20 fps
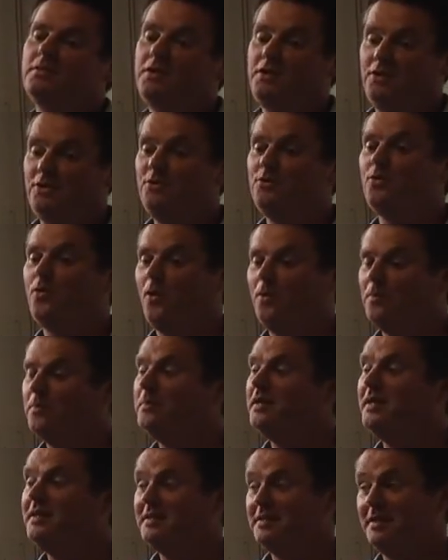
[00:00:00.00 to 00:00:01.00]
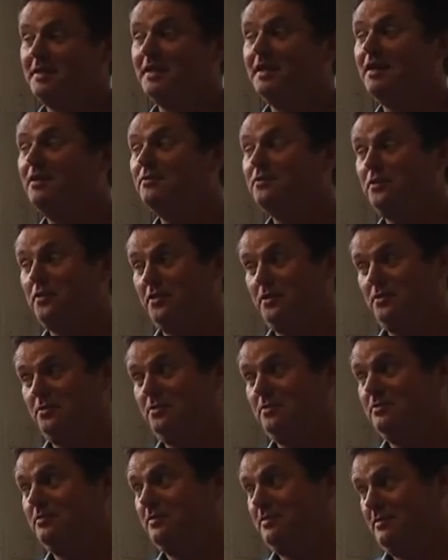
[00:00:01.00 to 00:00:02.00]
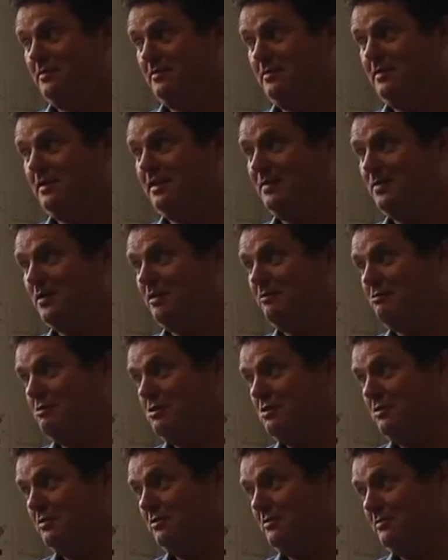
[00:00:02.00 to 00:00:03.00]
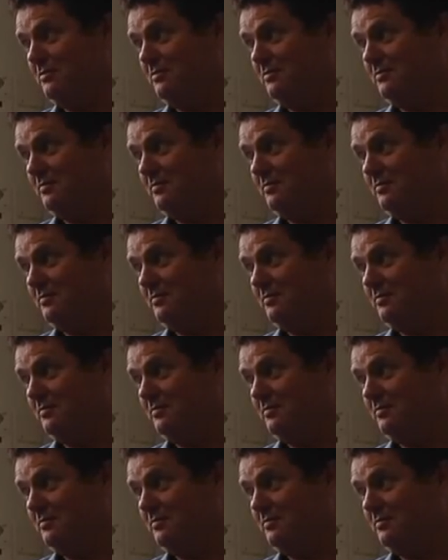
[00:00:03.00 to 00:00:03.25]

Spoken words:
You want me to love you. Am I wrong?